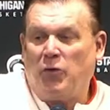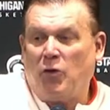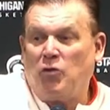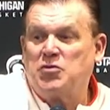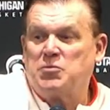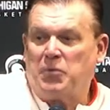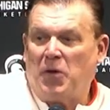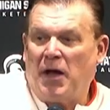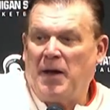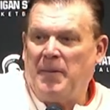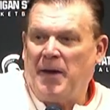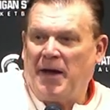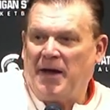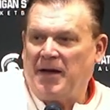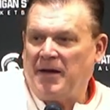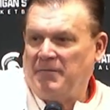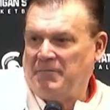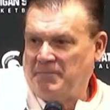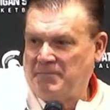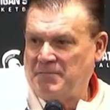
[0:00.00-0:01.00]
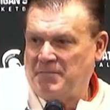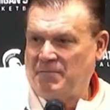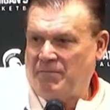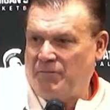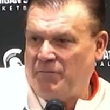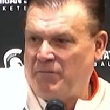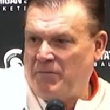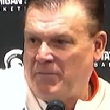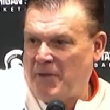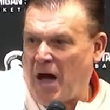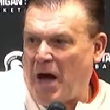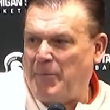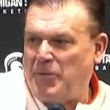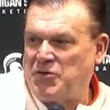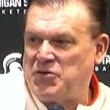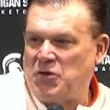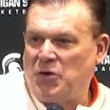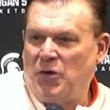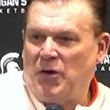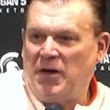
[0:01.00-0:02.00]
And you know, when he
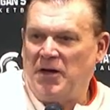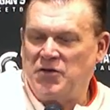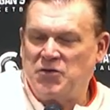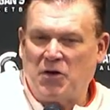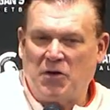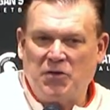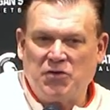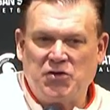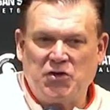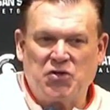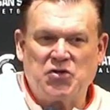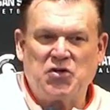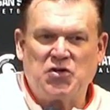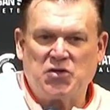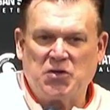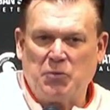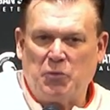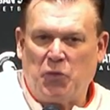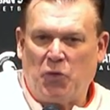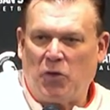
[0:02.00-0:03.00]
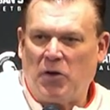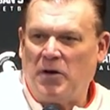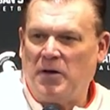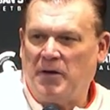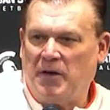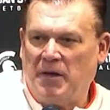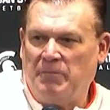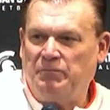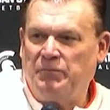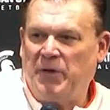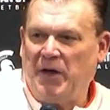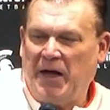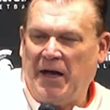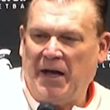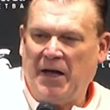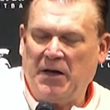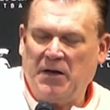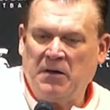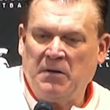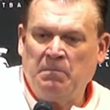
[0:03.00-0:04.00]
gets back truly in the
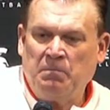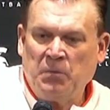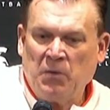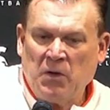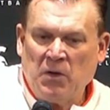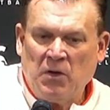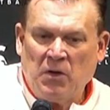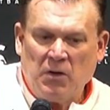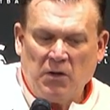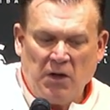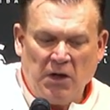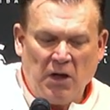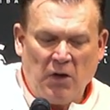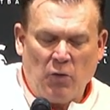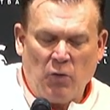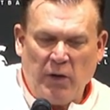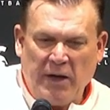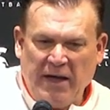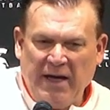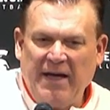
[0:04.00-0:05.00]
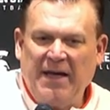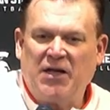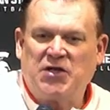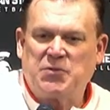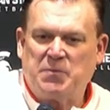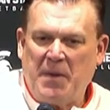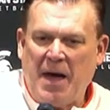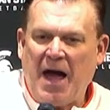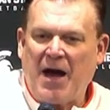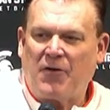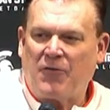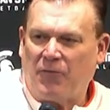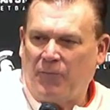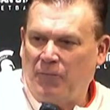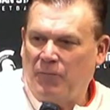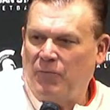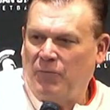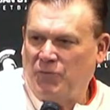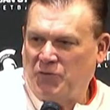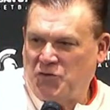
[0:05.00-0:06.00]
100% capacity and right, he's
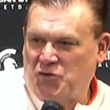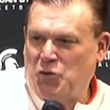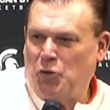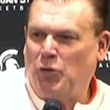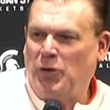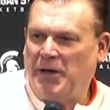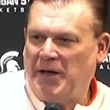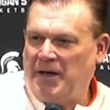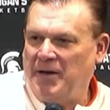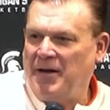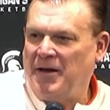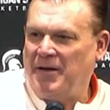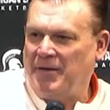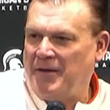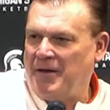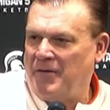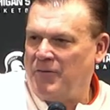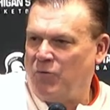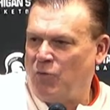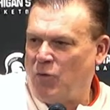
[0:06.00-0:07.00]
an elite defender as well.